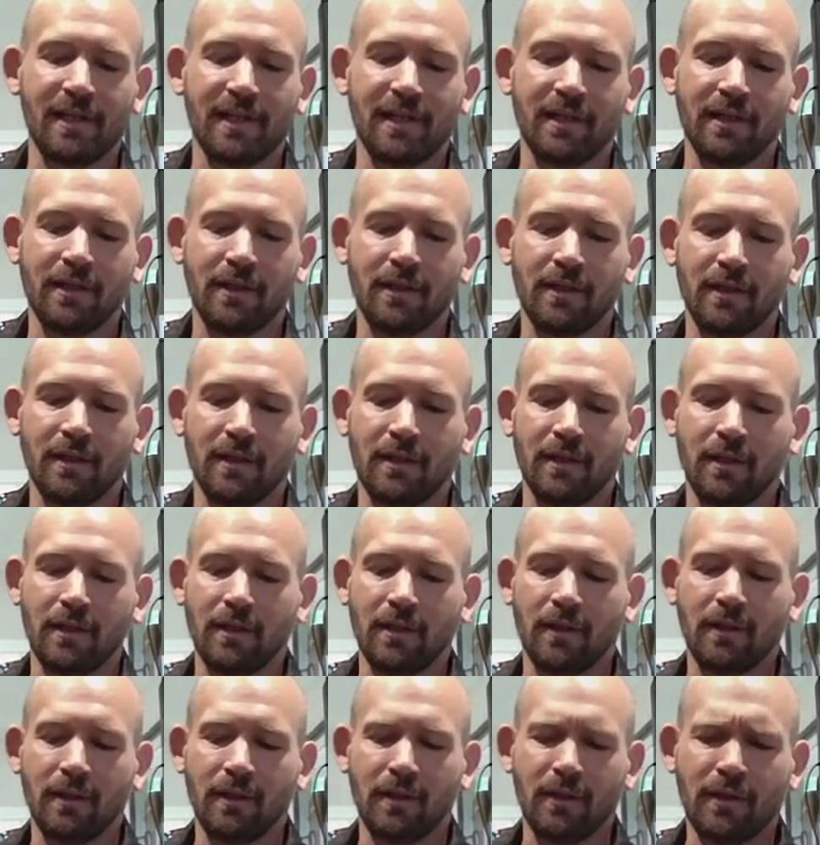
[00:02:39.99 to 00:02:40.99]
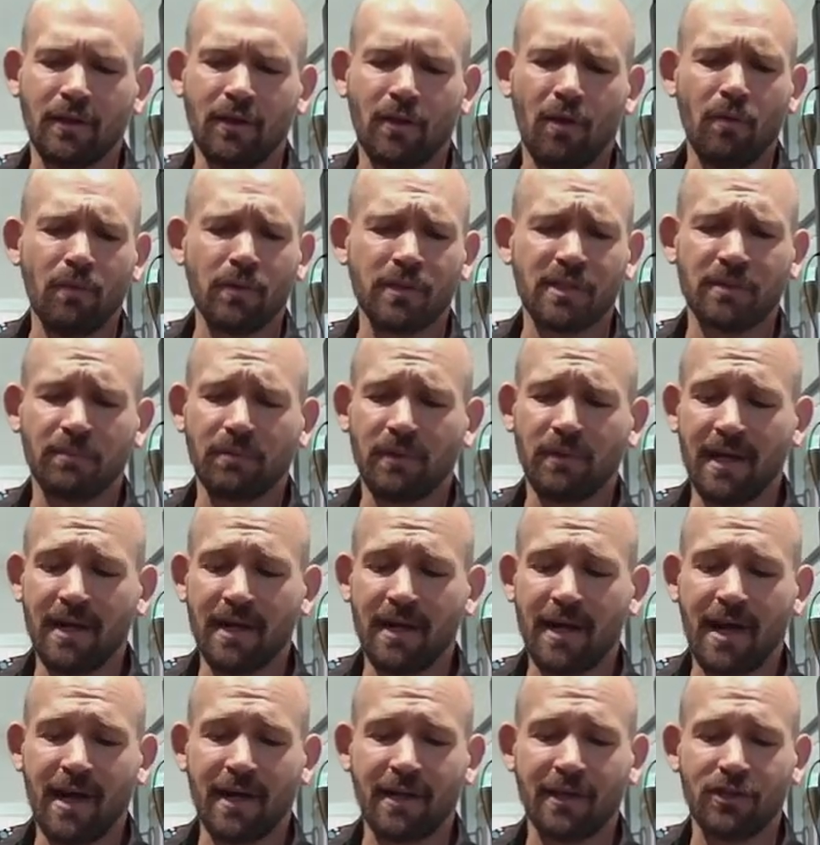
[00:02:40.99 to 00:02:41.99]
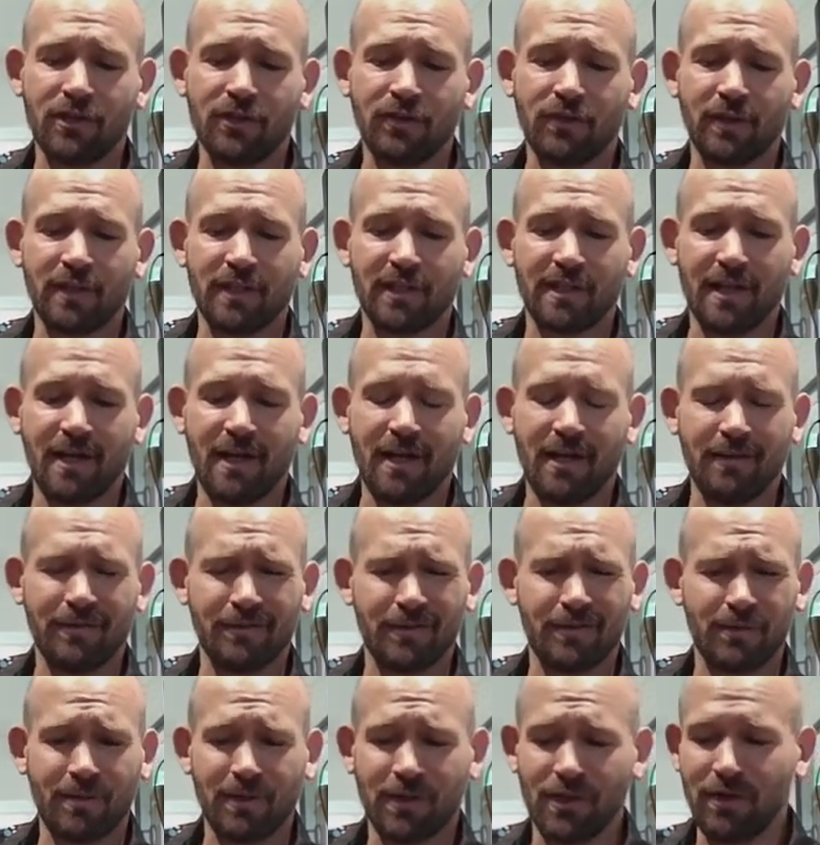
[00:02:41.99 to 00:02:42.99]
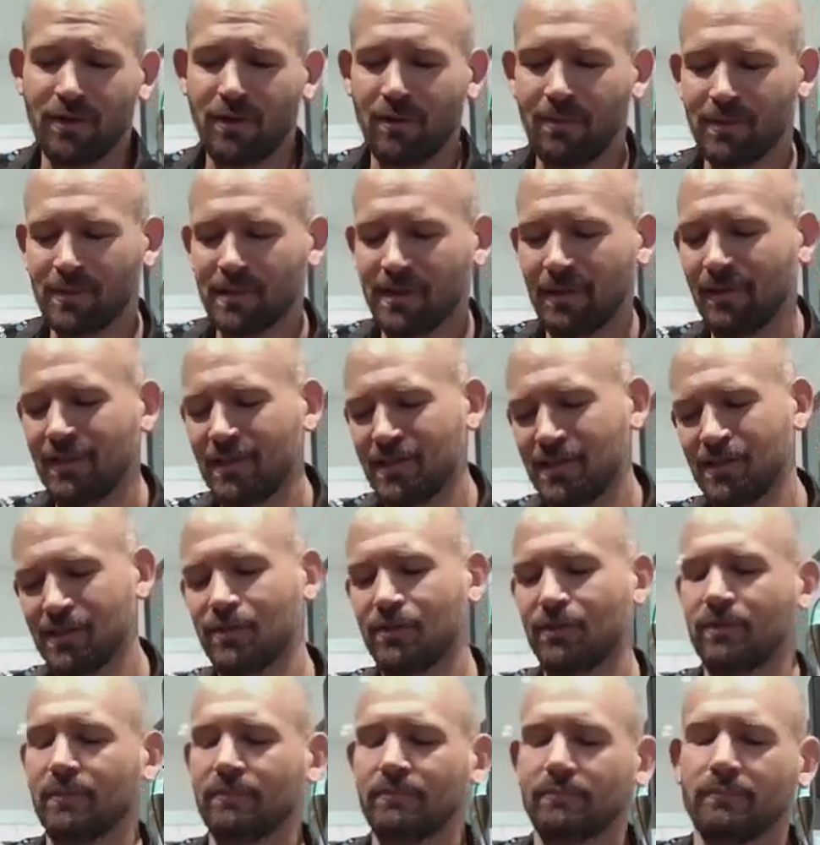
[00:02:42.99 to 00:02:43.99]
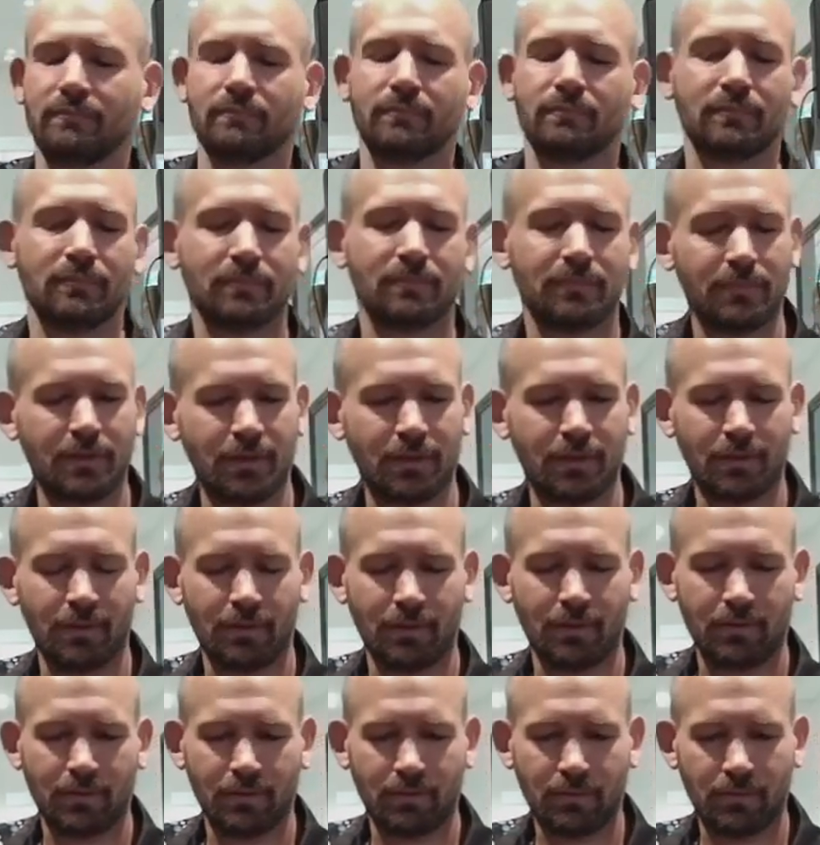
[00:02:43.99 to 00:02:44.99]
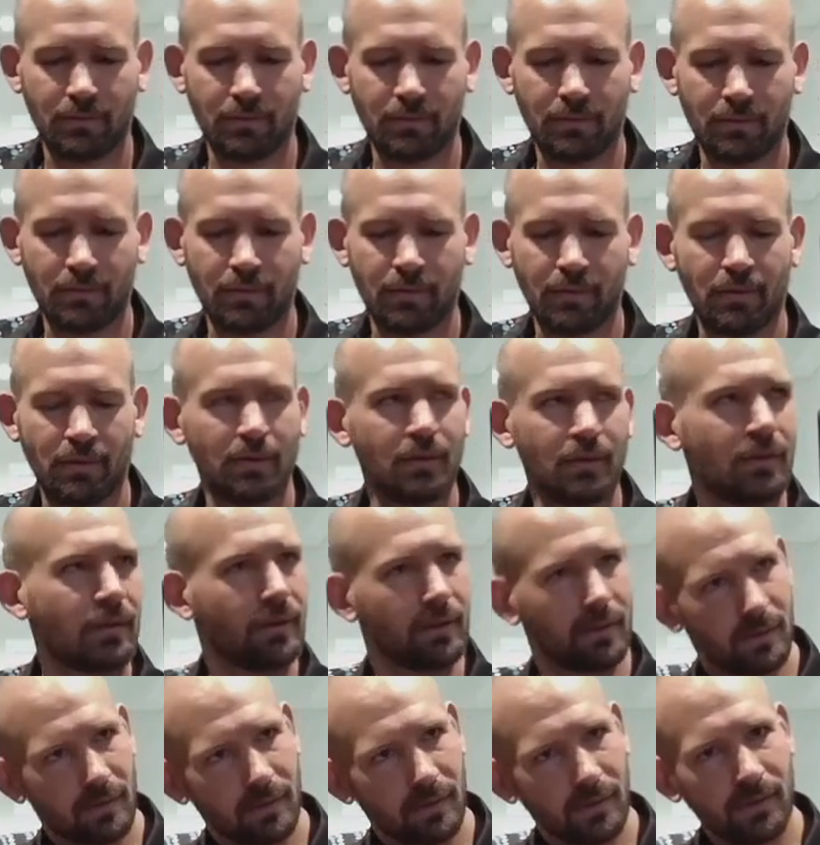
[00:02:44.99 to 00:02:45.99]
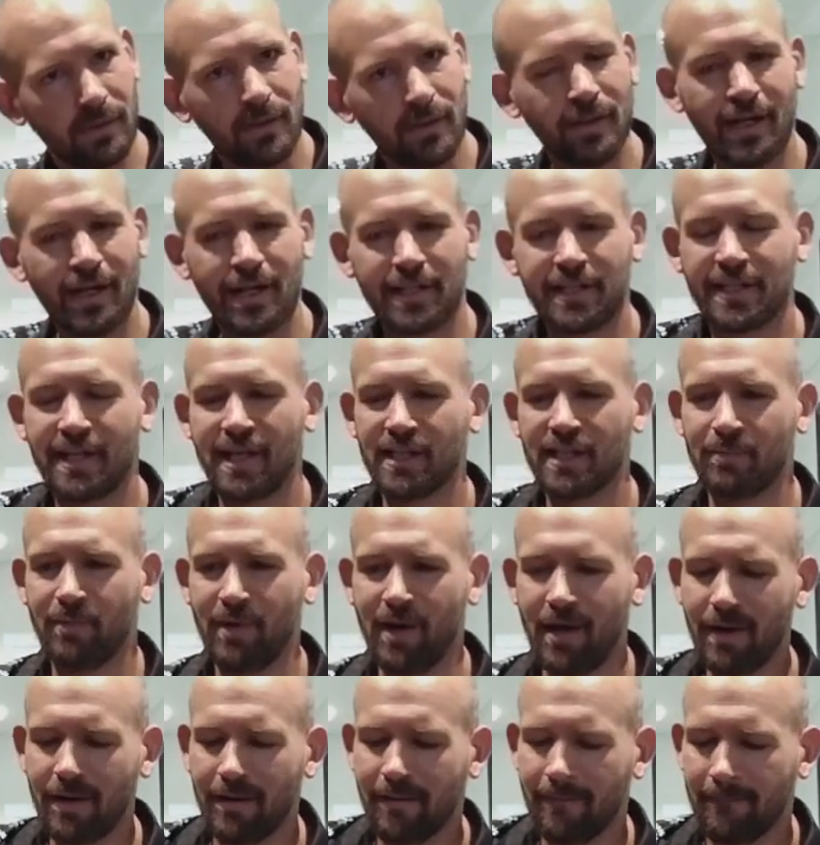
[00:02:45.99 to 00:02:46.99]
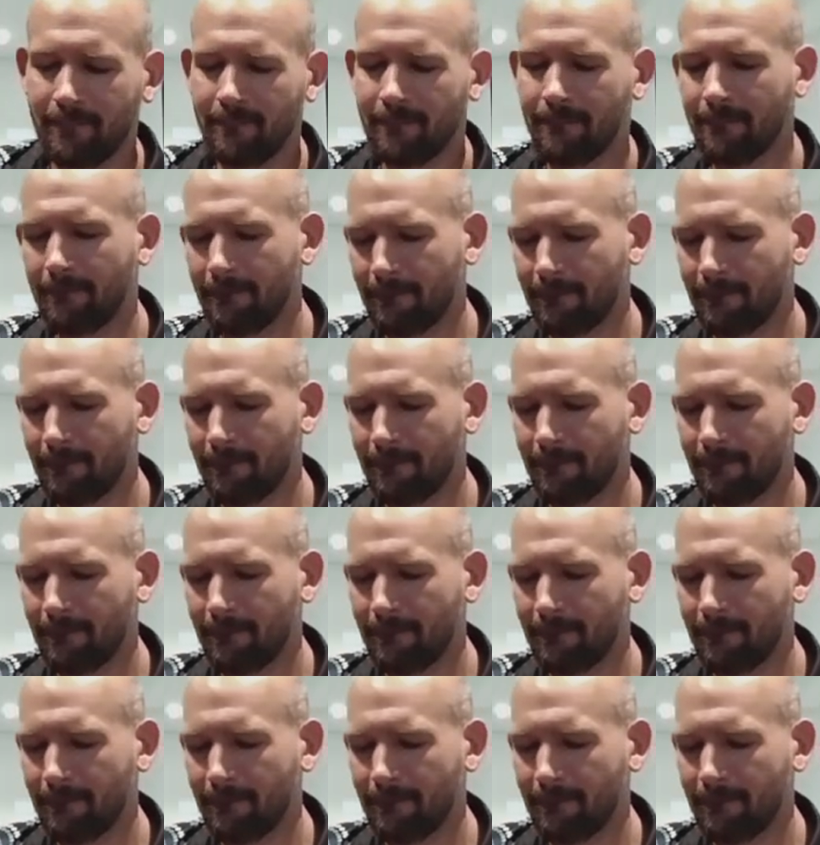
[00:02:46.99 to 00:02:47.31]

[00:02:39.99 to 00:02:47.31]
And no one wants to play an out of tune guitar, especially no one wants to listen to them. That sounds better.